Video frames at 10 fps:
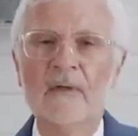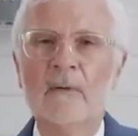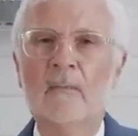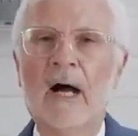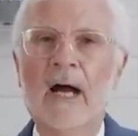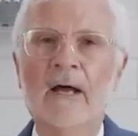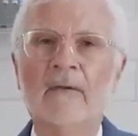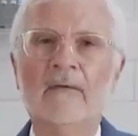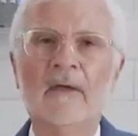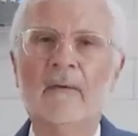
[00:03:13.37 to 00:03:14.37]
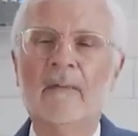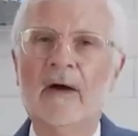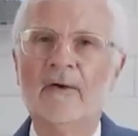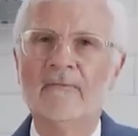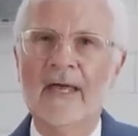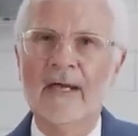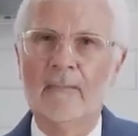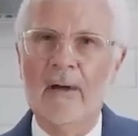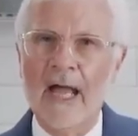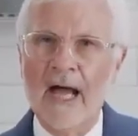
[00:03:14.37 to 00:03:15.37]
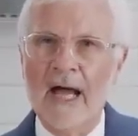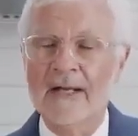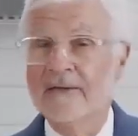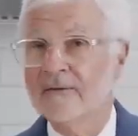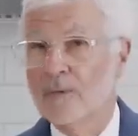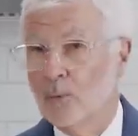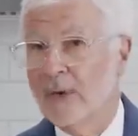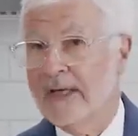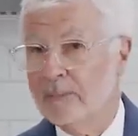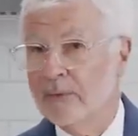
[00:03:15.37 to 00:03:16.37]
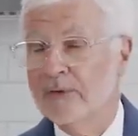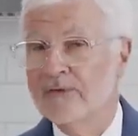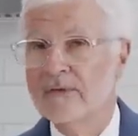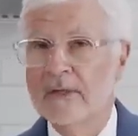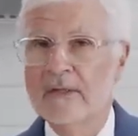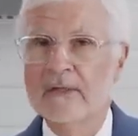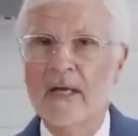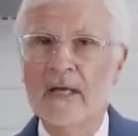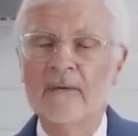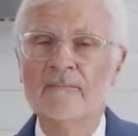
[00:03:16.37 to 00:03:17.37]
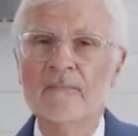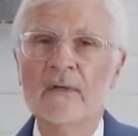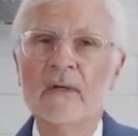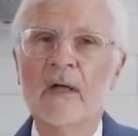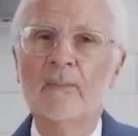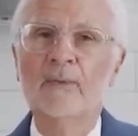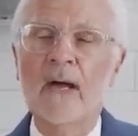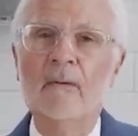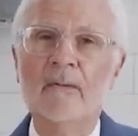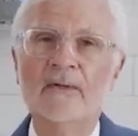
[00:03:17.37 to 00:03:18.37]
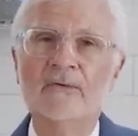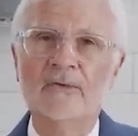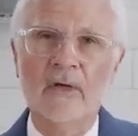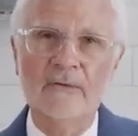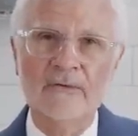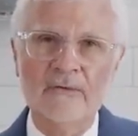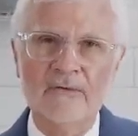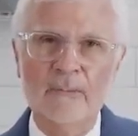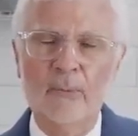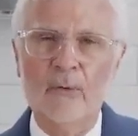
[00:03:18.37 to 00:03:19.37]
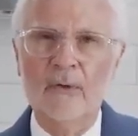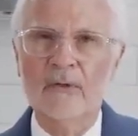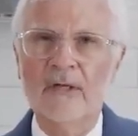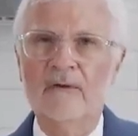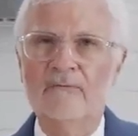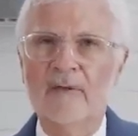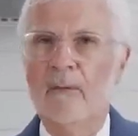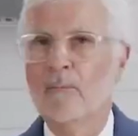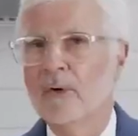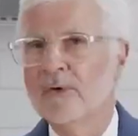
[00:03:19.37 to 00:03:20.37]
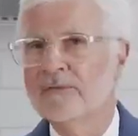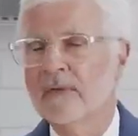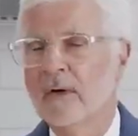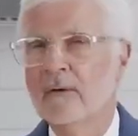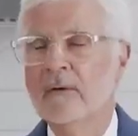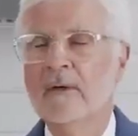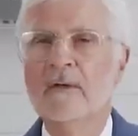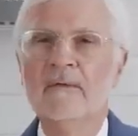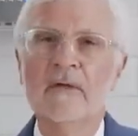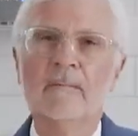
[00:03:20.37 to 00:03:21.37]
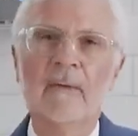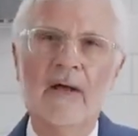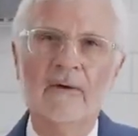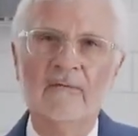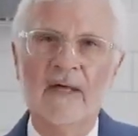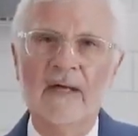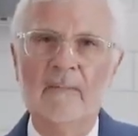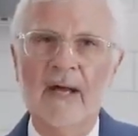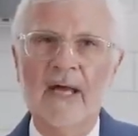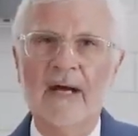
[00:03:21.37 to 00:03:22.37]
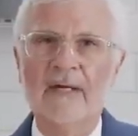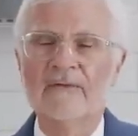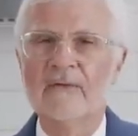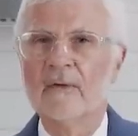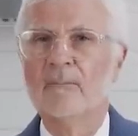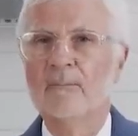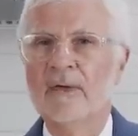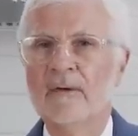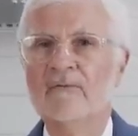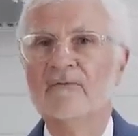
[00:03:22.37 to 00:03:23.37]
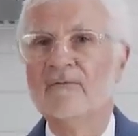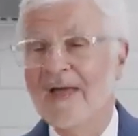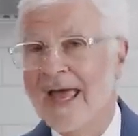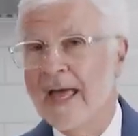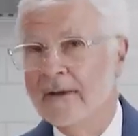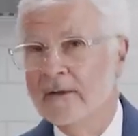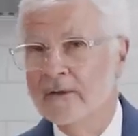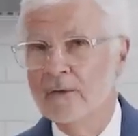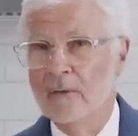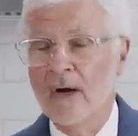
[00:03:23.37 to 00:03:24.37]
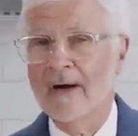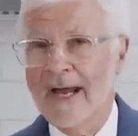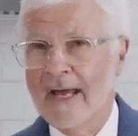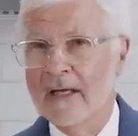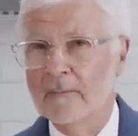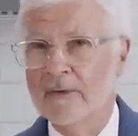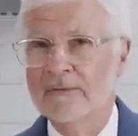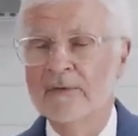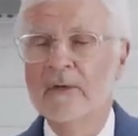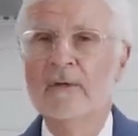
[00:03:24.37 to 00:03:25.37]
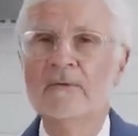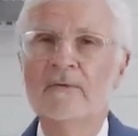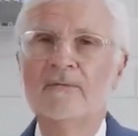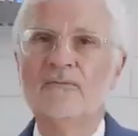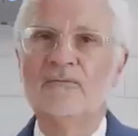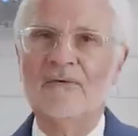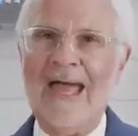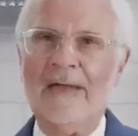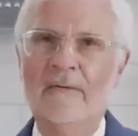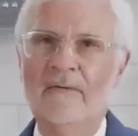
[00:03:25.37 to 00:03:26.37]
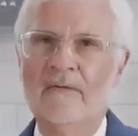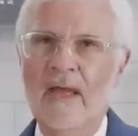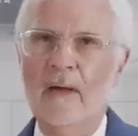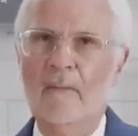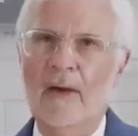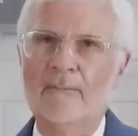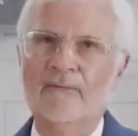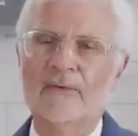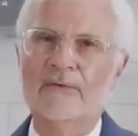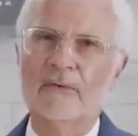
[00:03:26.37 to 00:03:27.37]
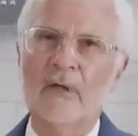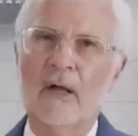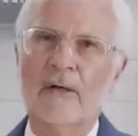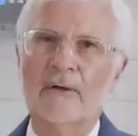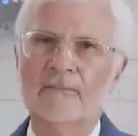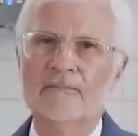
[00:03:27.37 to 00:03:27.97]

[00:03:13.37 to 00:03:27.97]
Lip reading: by the amount of antibiotics that we personally take, and probably just as importantly, if not more so, the amount of antibiotics that have been fed to our animals to fatten them up for slaughter.